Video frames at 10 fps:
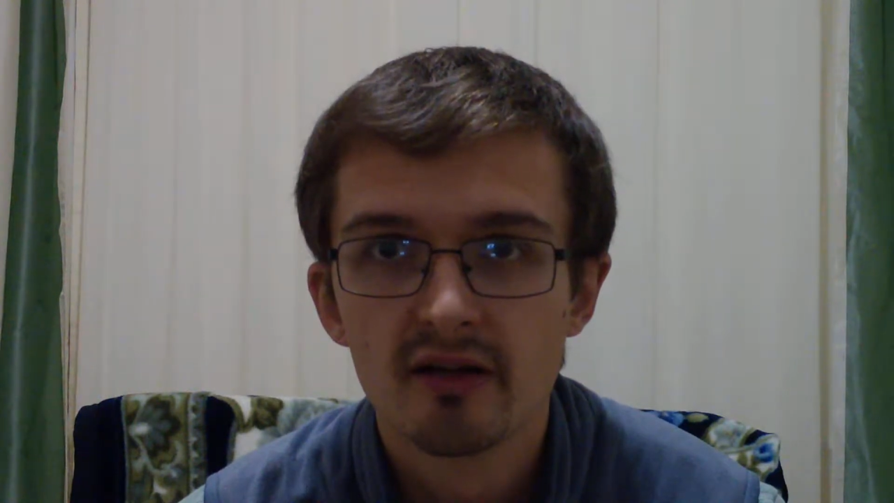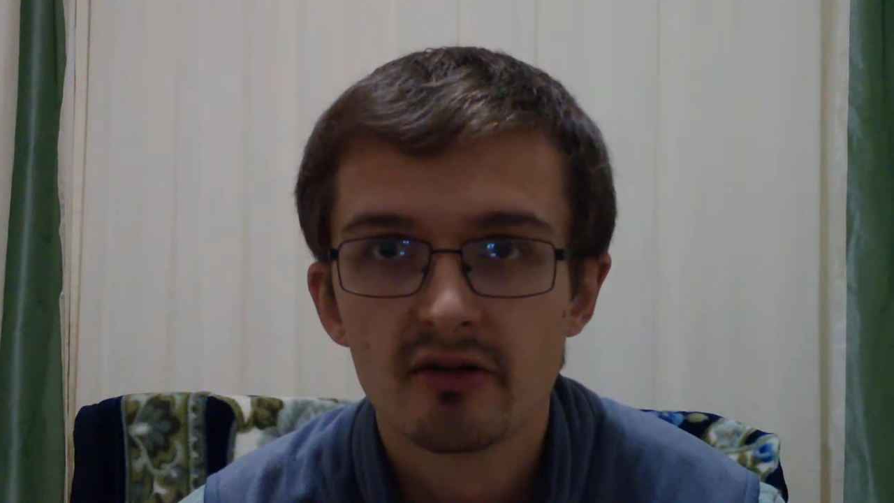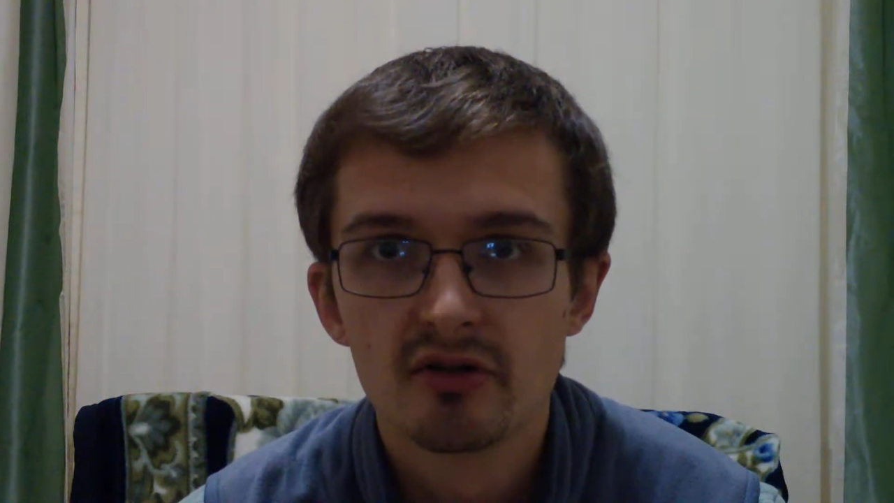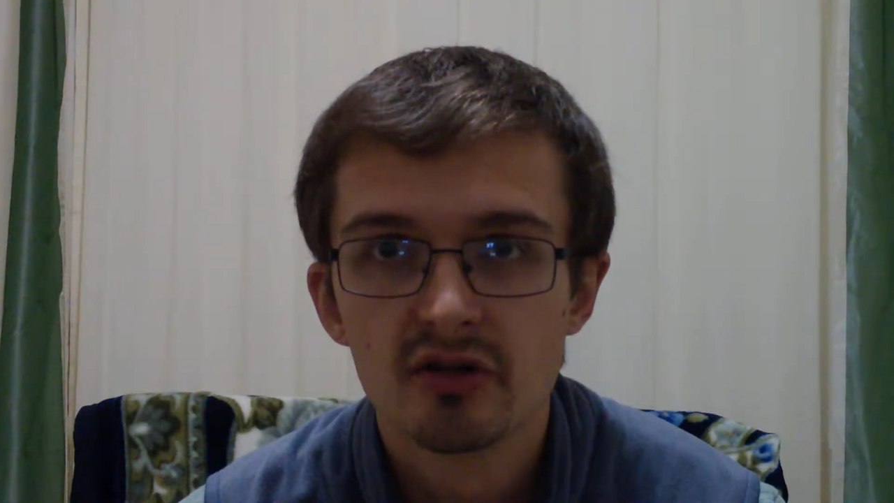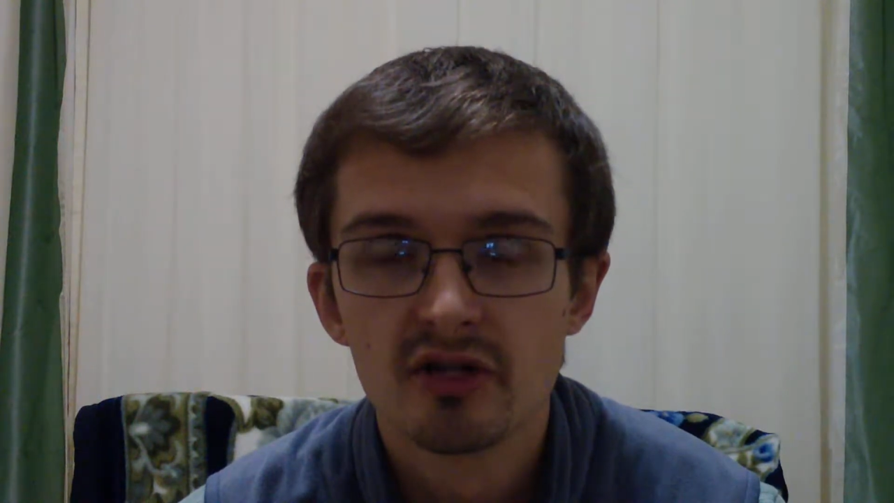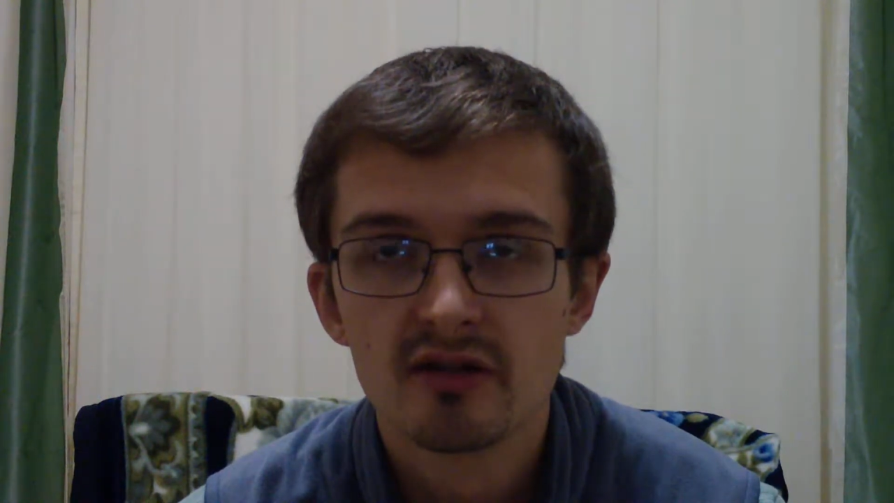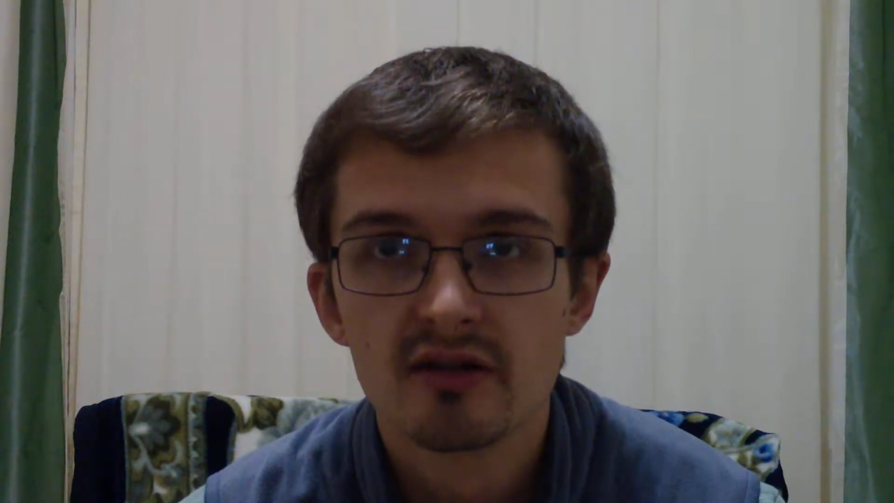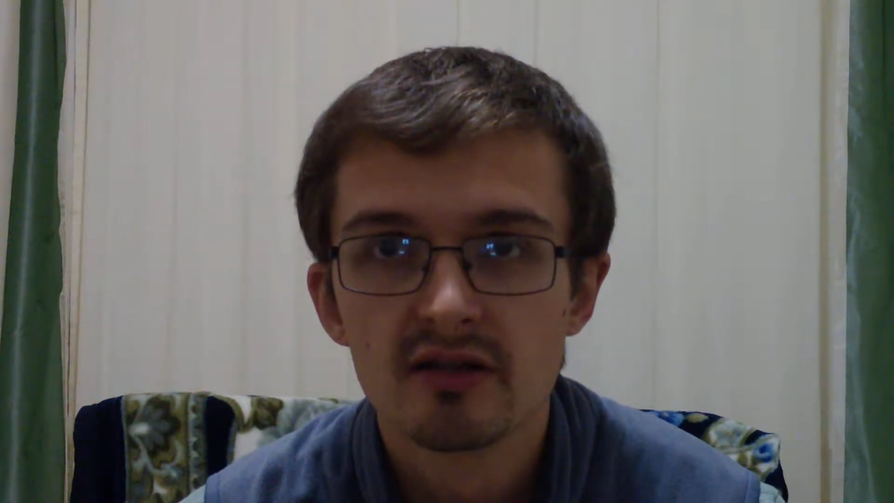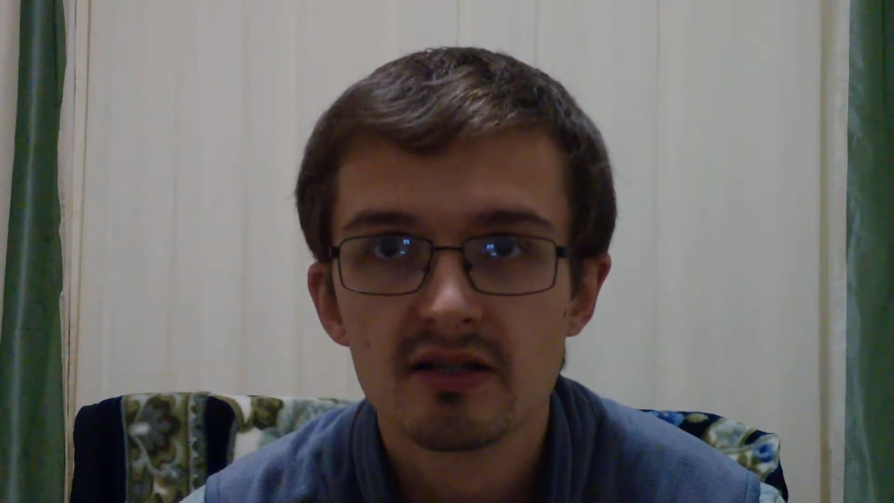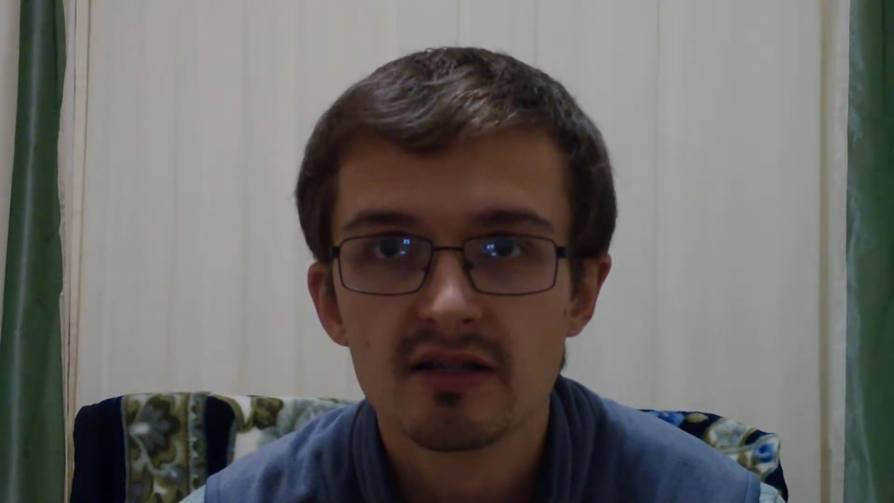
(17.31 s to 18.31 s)
underneath
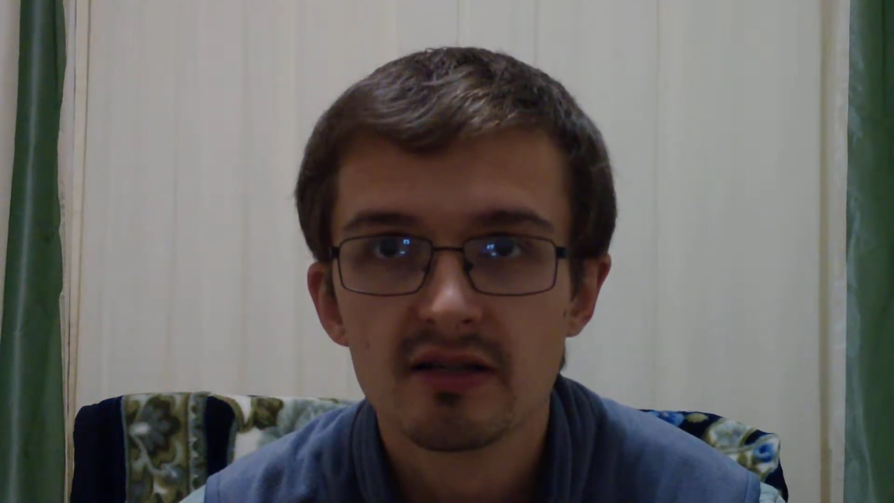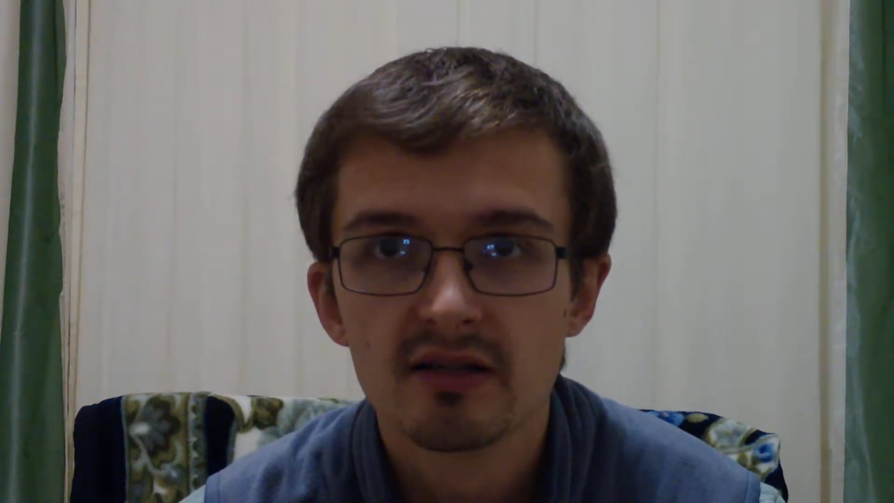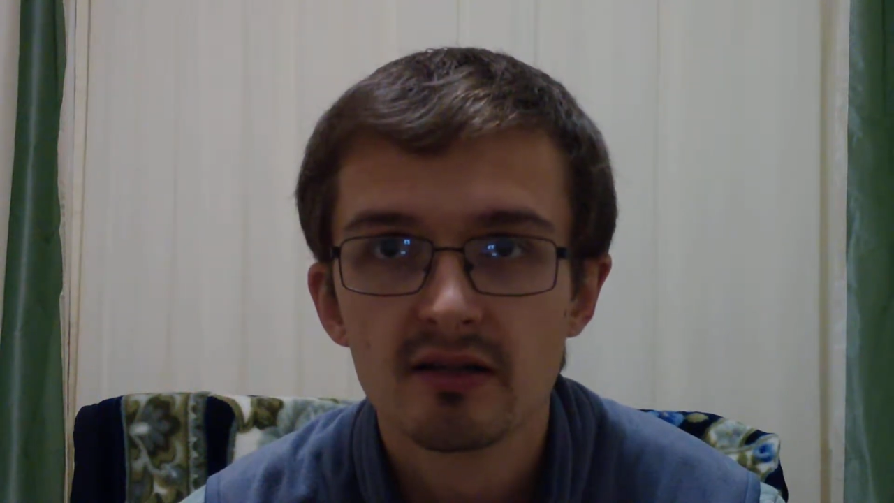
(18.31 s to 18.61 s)
the